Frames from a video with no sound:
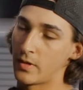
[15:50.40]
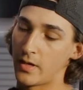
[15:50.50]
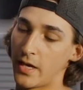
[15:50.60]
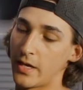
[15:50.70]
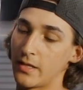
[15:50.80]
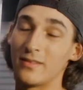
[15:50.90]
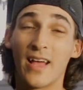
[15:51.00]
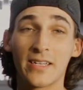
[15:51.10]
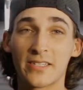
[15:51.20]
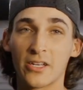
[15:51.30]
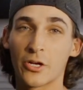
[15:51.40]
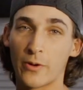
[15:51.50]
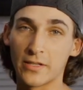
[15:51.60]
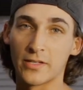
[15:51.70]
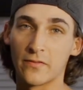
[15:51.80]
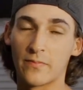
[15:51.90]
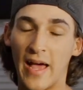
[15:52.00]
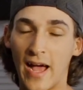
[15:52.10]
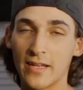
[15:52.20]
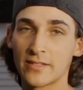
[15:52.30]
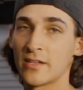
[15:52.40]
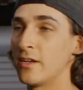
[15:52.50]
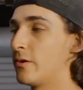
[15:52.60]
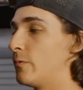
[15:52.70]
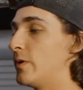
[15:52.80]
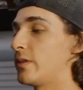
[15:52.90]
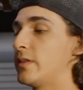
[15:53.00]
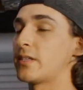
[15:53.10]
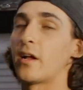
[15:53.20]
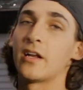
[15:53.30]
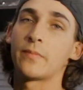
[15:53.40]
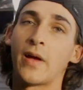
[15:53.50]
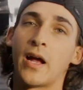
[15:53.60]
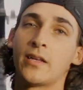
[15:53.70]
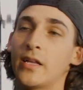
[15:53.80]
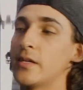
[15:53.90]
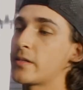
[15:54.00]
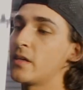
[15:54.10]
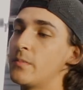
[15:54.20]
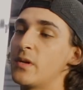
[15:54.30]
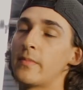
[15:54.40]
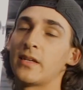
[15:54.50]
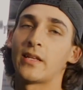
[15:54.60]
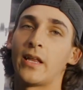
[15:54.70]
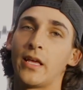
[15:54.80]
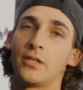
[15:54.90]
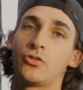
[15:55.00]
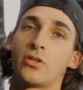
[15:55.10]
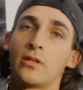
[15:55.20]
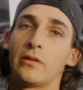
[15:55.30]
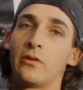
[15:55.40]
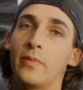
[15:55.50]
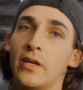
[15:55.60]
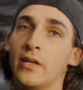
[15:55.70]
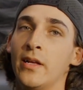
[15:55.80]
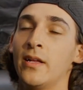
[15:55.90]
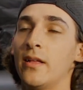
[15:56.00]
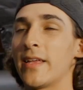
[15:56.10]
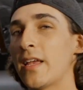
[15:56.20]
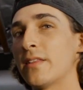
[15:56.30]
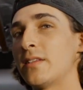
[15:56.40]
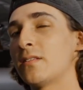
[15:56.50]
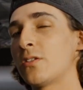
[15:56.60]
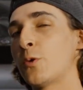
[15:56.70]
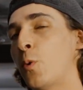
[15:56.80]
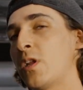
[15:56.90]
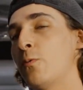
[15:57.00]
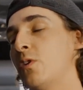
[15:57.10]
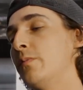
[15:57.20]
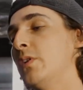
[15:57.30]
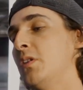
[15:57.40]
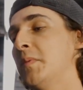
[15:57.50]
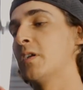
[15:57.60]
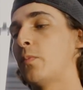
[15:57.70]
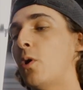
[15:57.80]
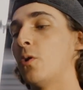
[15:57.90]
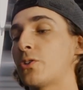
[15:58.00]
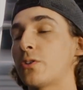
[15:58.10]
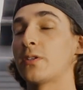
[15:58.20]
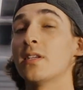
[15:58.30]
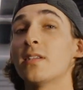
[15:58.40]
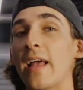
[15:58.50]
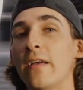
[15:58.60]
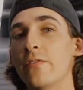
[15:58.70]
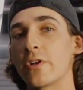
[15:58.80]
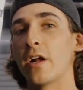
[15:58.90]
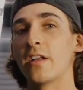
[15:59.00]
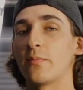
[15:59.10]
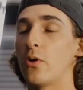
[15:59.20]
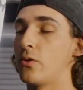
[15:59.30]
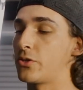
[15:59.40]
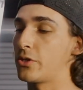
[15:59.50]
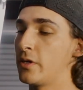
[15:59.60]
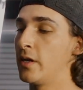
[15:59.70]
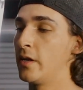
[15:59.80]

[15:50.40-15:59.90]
A less aggressive pass with this cutting pad, and it's gonna minimize that haze just a little bit. Again, this is a 21mm polisher, so this is a heavier cutting polisher.